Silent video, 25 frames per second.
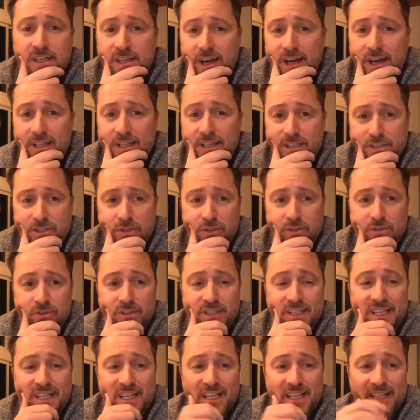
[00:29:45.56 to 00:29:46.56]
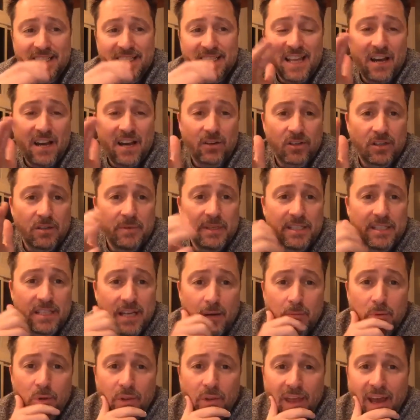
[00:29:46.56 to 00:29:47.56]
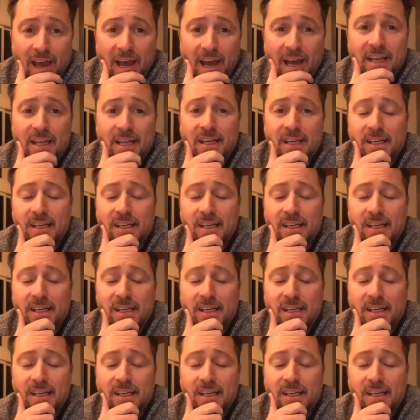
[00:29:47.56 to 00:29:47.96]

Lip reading: to children in need. It's now going to be double that